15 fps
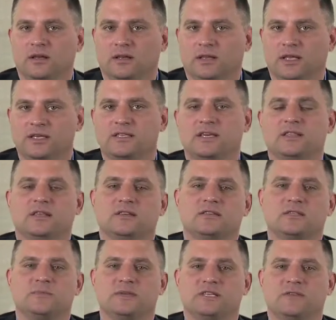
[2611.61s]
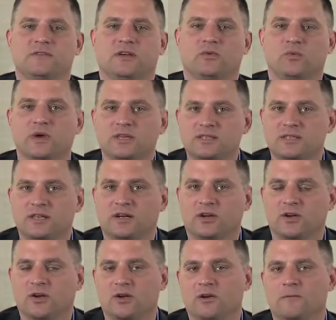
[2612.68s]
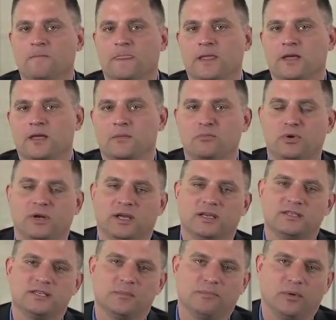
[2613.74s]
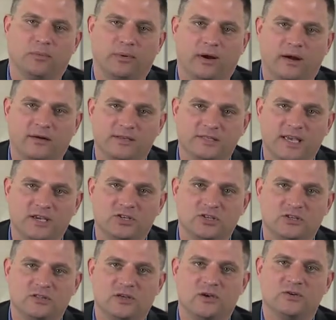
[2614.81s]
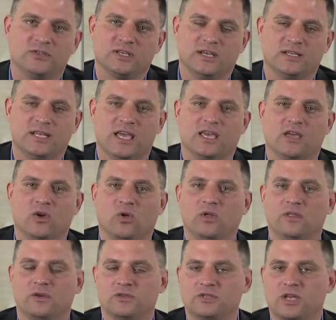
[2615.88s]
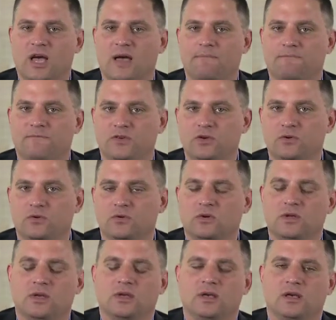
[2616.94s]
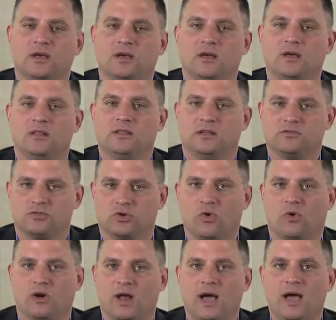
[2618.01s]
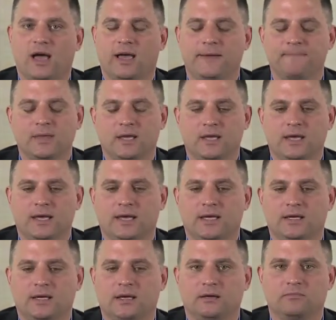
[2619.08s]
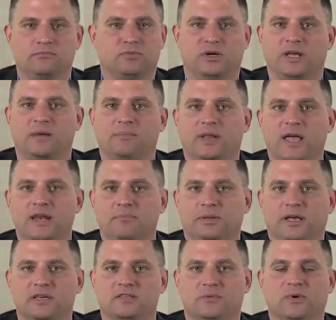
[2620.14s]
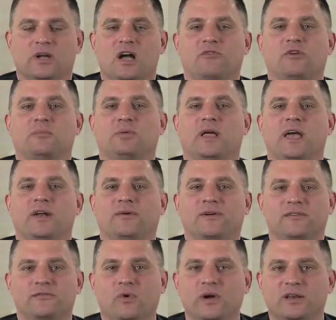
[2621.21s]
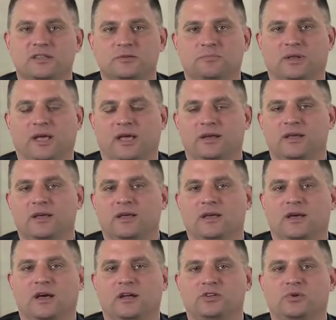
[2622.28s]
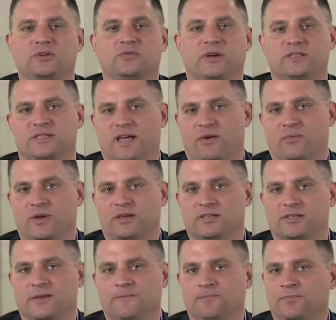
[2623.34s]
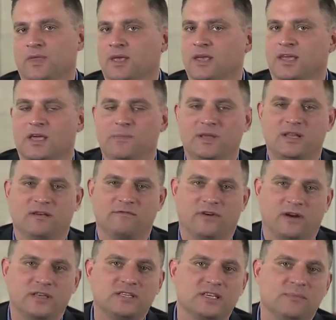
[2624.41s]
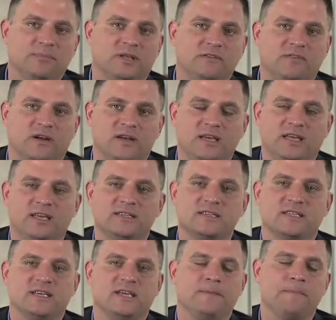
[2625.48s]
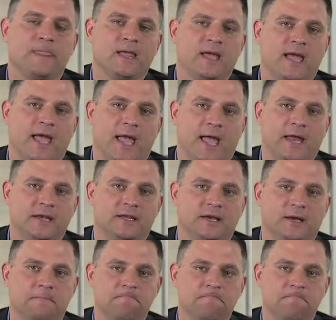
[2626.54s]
listing the specific risks that occur, putting a simple prioritization to those, and taking only those top few that score high, and putting a plan in place, a recovery plan or an avoidance plan to address that risk. It can be done very simply, very easily, and